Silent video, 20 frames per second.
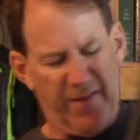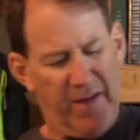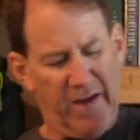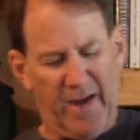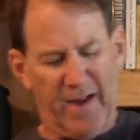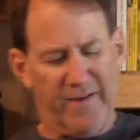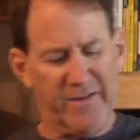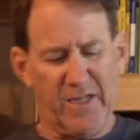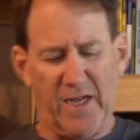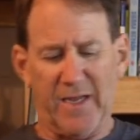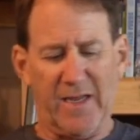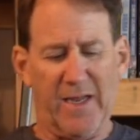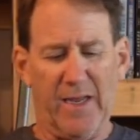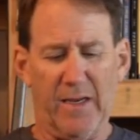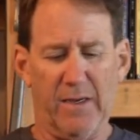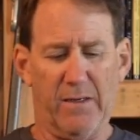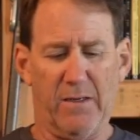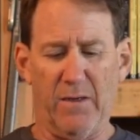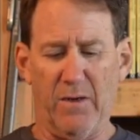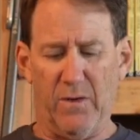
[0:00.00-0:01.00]
then as I
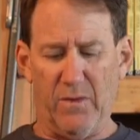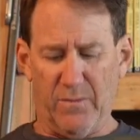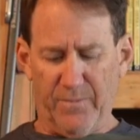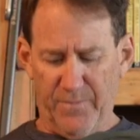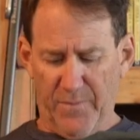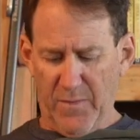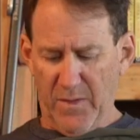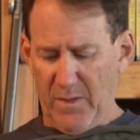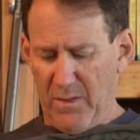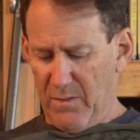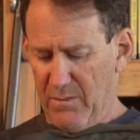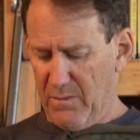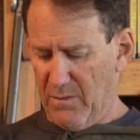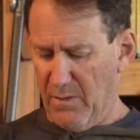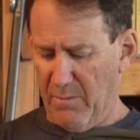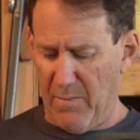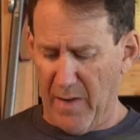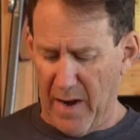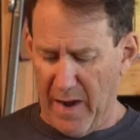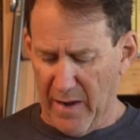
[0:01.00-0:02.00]
get, a
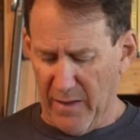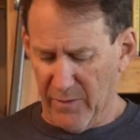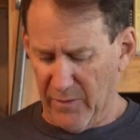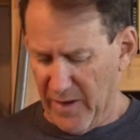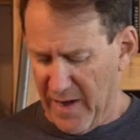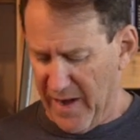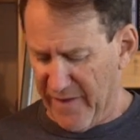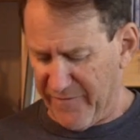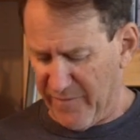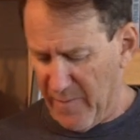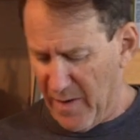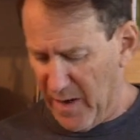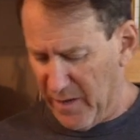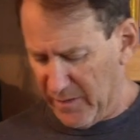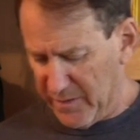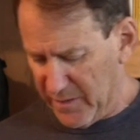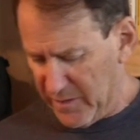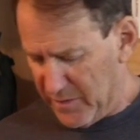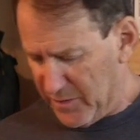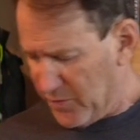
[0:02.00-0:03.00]
mile or half a mile
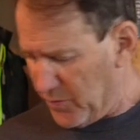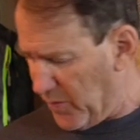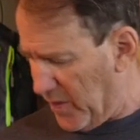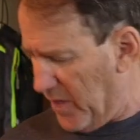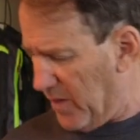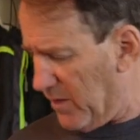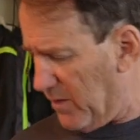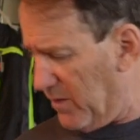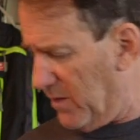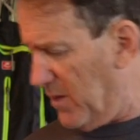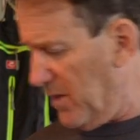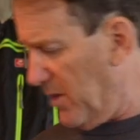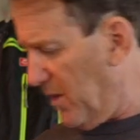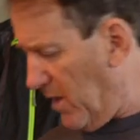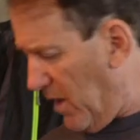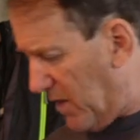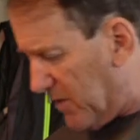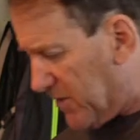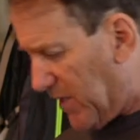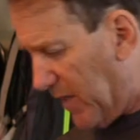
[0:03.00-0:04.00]
into the trail,
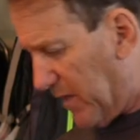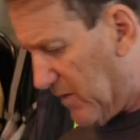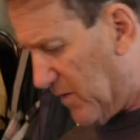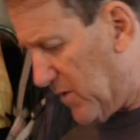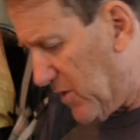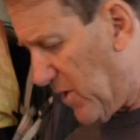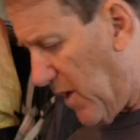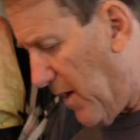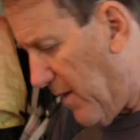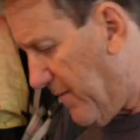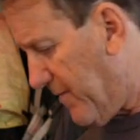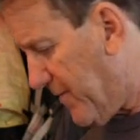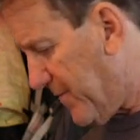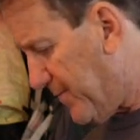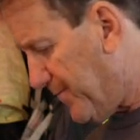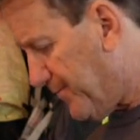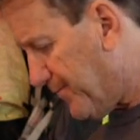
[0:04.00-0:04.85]
I'll take this off.